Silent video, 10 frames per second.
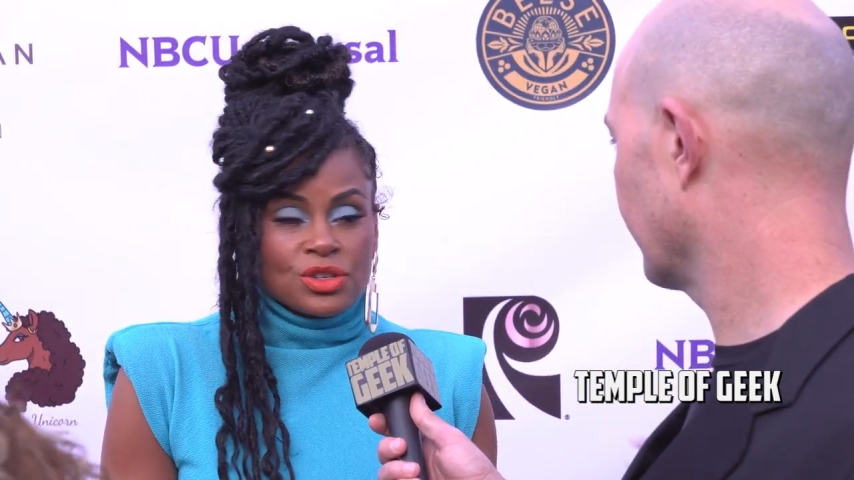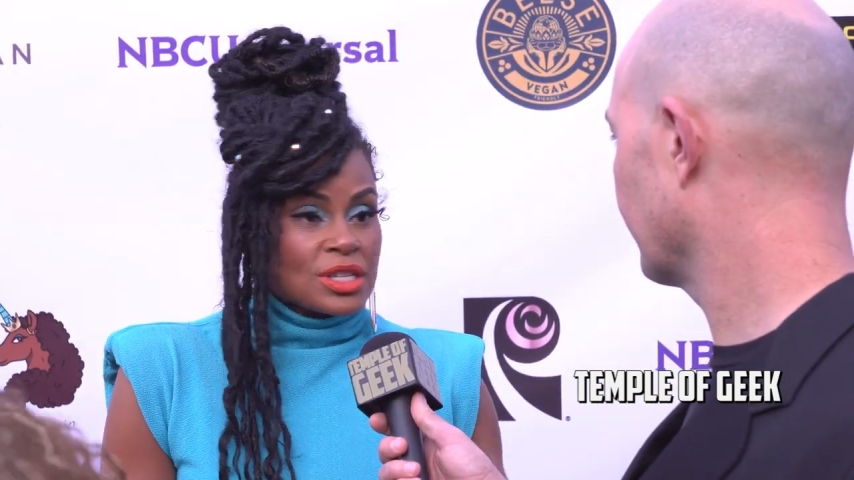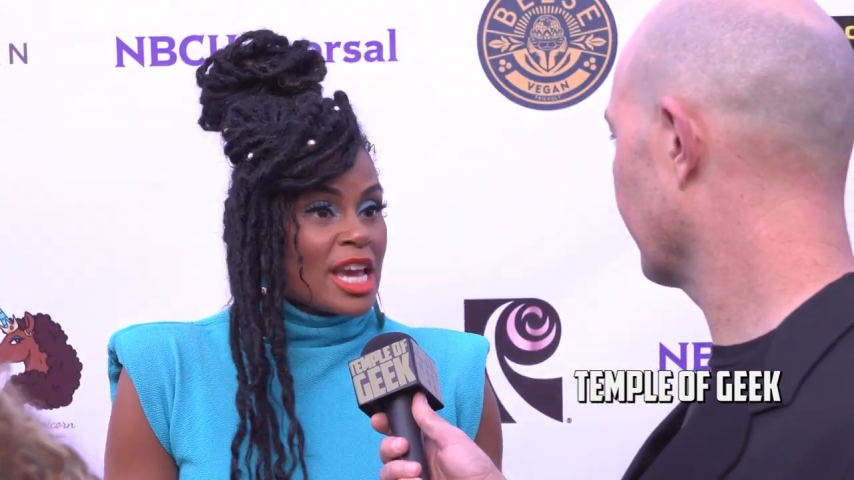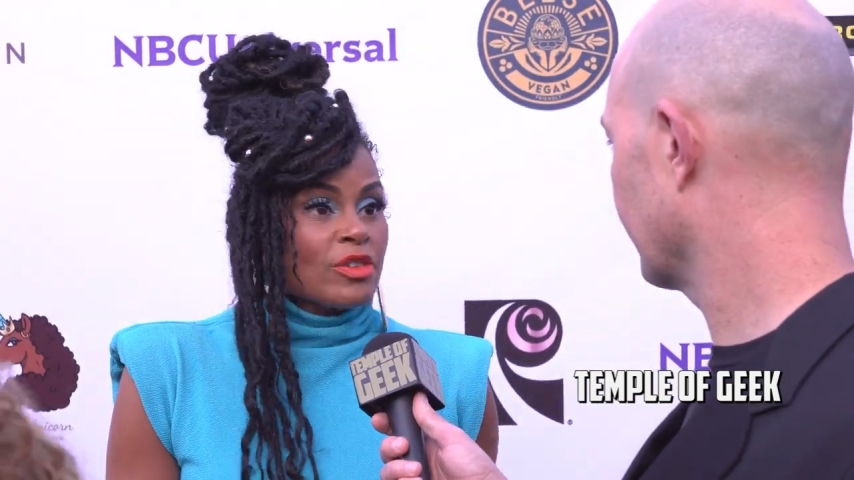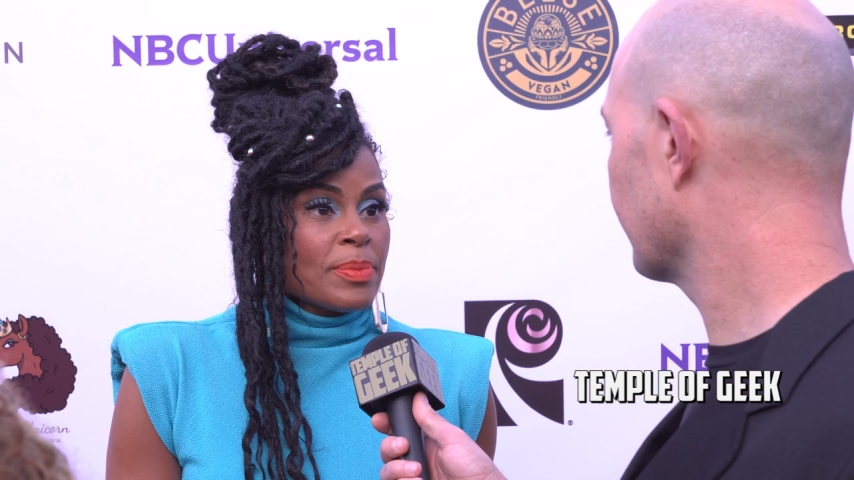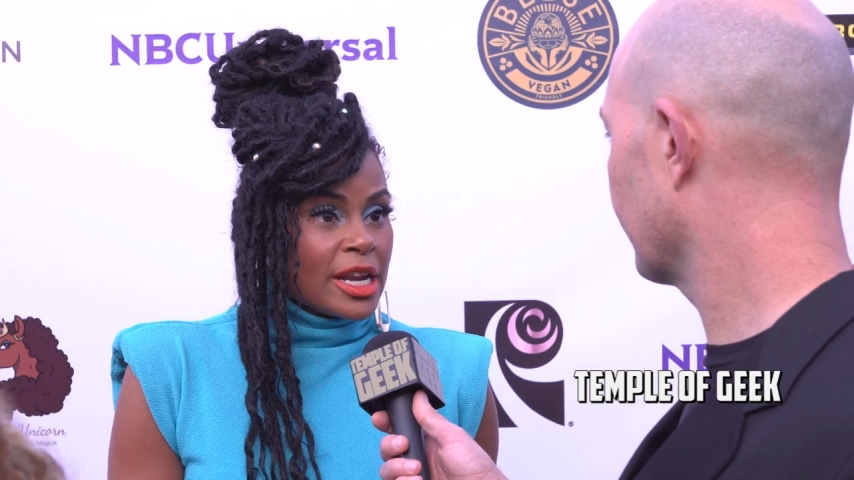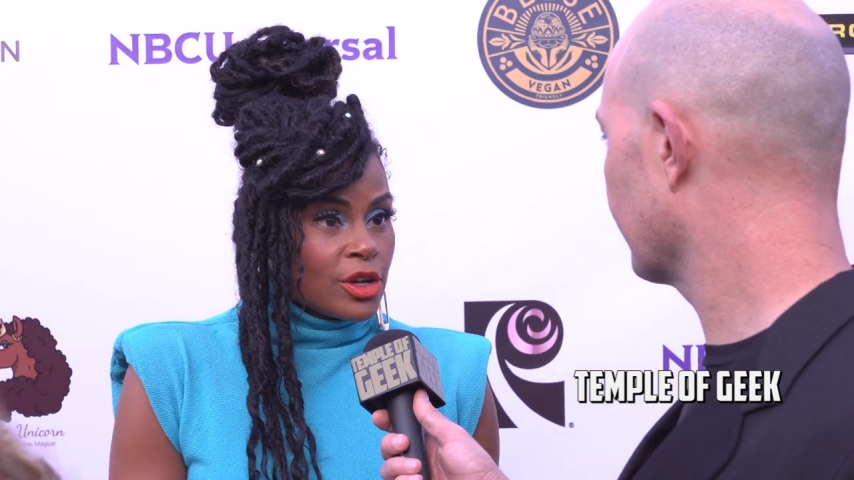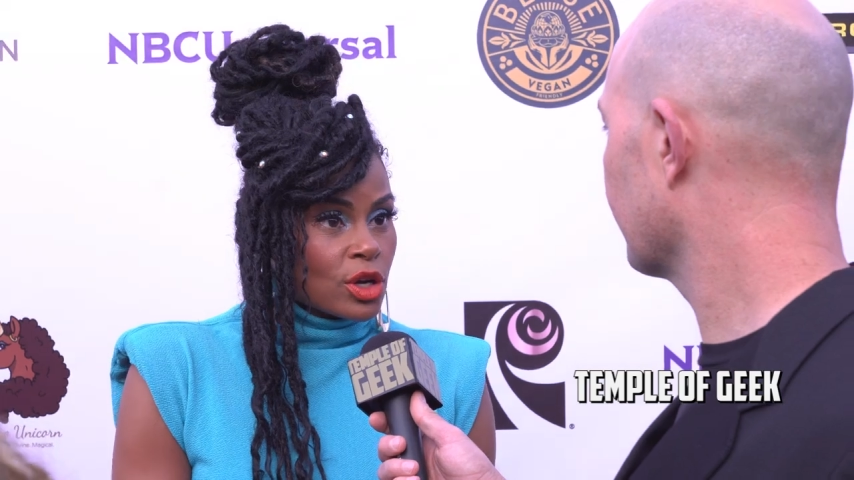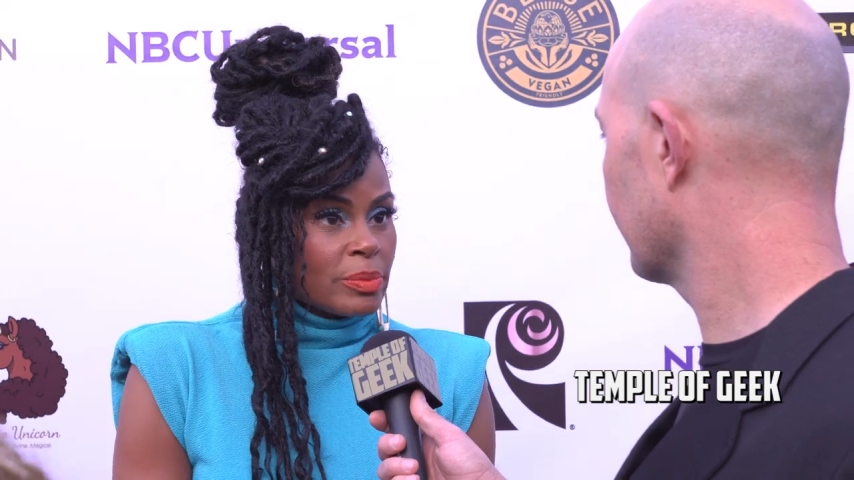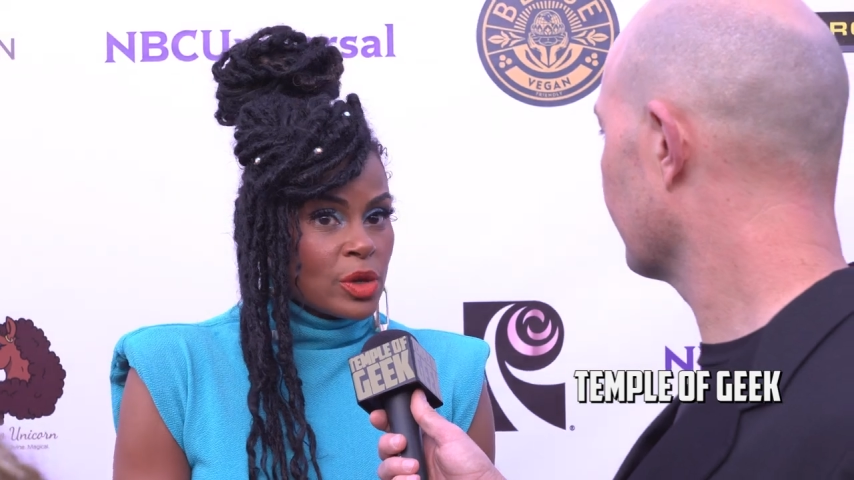just everybody in
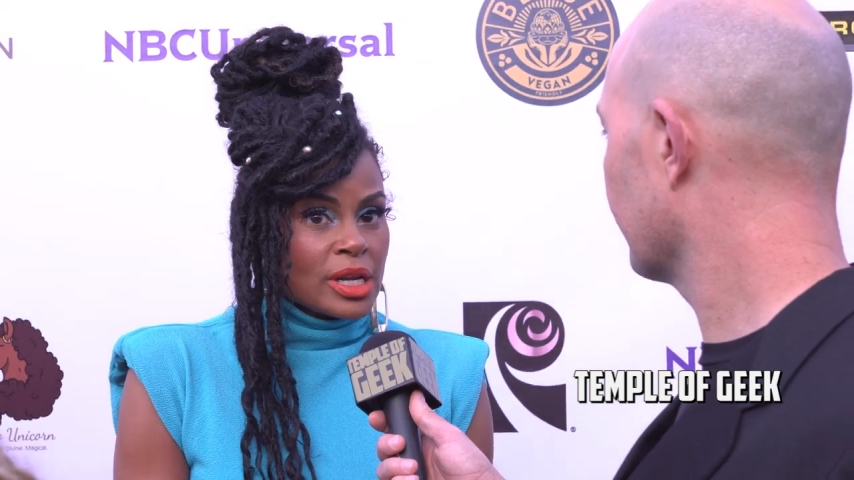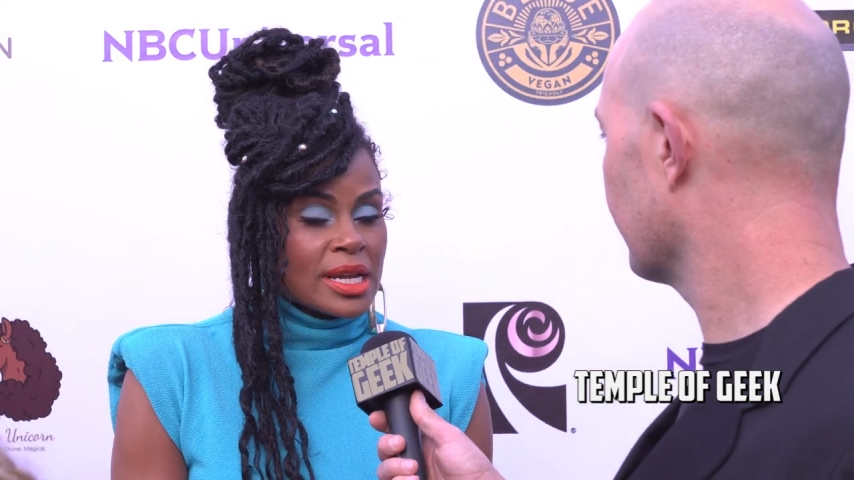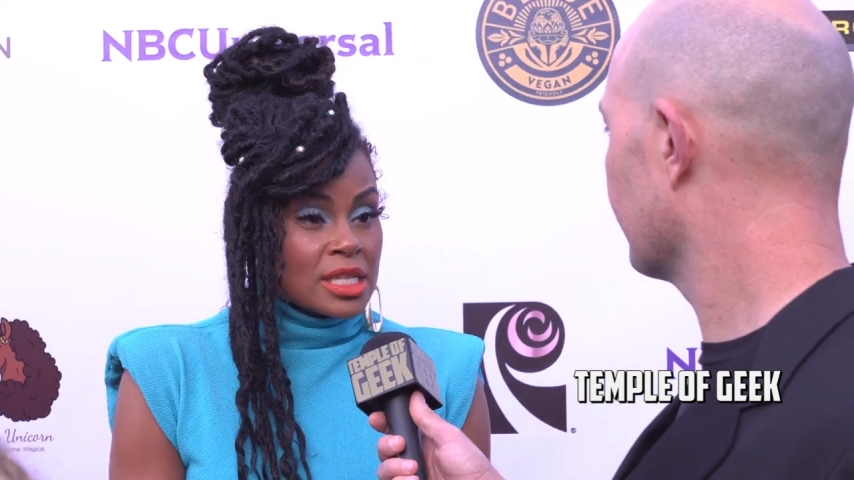her community,